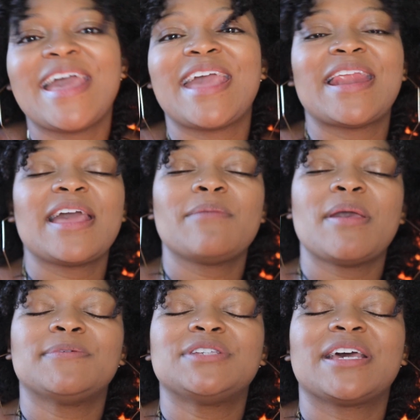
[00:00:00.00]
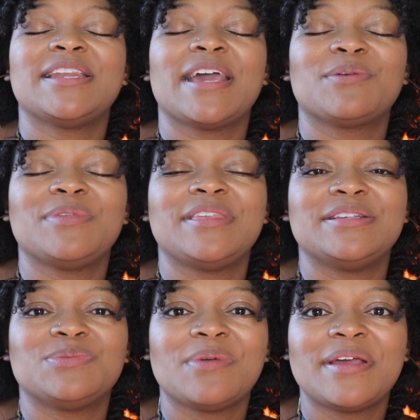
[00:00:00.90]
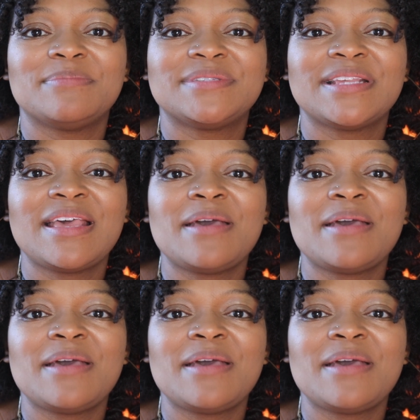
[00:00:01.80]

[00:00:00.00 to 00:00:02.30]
and I am able to connect with these realms.